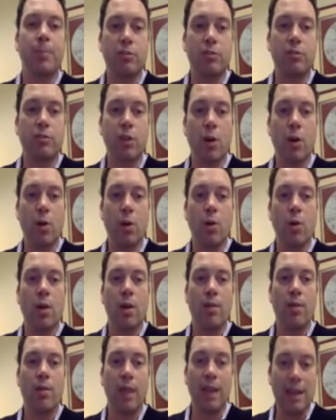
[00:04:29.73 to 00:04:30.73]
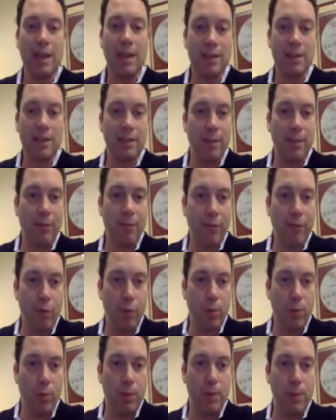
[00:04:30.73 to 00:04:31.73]
So they can accept
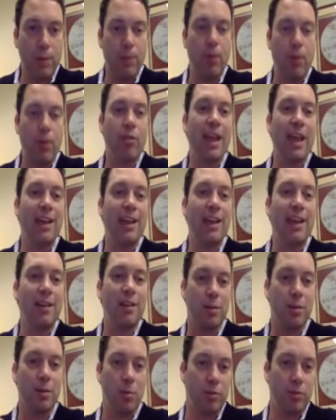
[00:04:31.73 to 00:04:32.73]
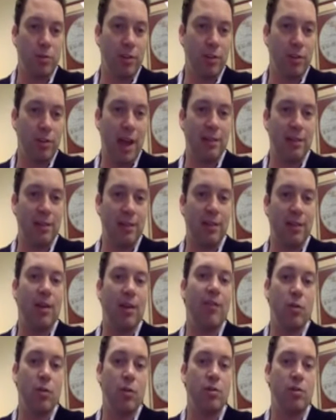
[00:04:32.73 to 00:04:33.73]
fewer people. They can look more selective
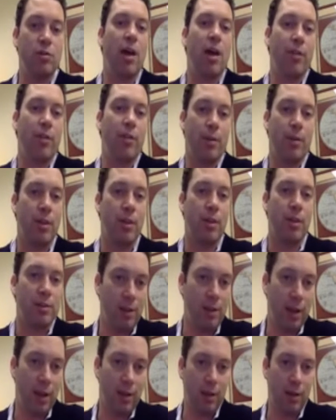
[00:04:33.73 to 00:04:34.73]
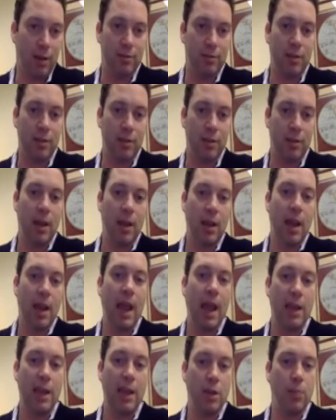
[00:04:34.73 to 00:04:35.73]
if you tell them things like this
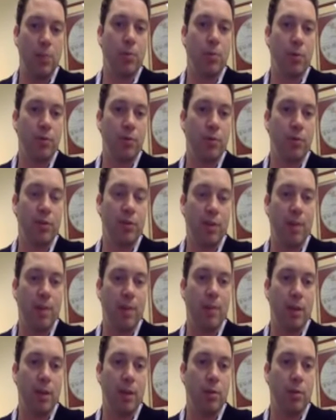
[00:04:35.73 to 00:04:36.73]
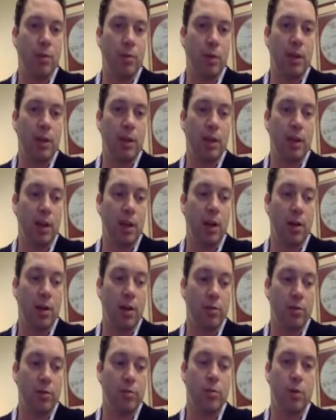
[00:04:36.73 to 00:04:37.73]
and you prove to them that you're really going to go
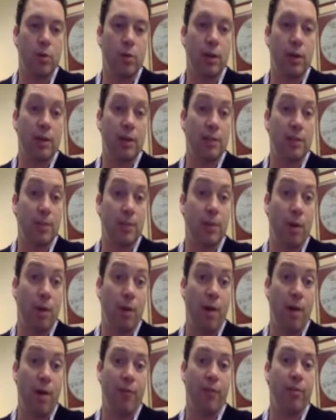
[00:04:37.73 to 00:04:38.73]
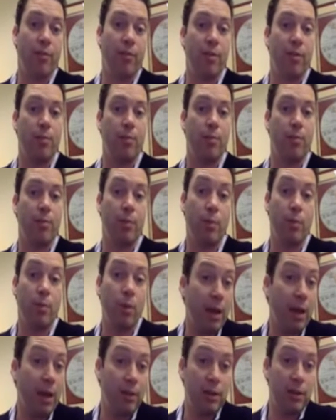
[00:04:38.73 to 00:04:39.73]
to the school and accept their offer. Then they're, they're
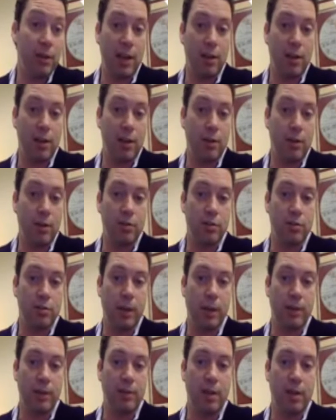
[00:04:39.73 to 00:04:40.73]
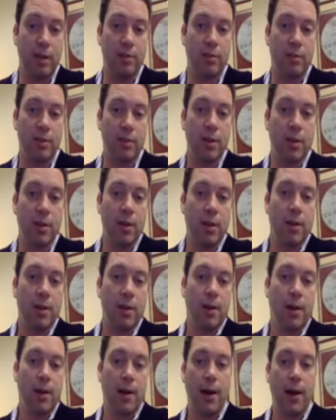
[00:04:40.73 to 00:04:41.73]
more likely to take you. It just makes sense.
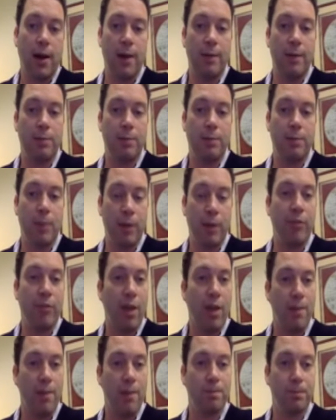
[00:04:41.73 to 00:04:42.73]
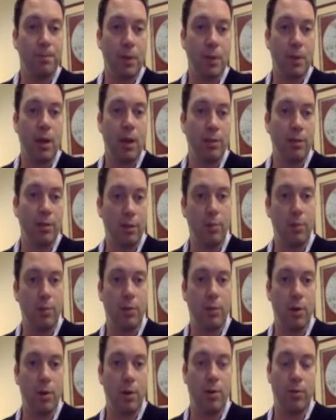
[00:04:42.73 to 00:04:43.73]
Um, it's better for them. Okay, they're,
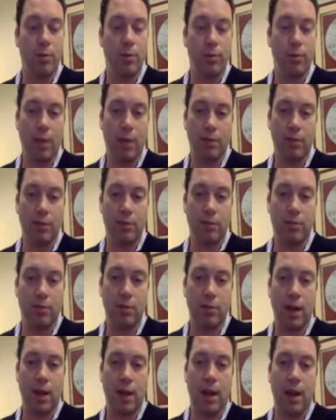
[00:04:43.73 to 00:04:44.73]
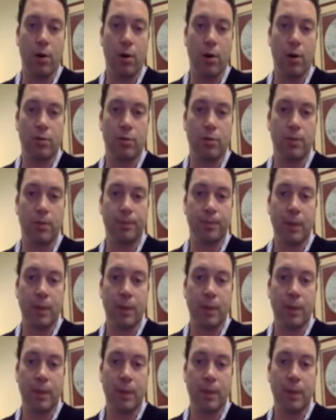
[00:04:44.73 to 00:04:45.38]
they're, that's kind of how it works.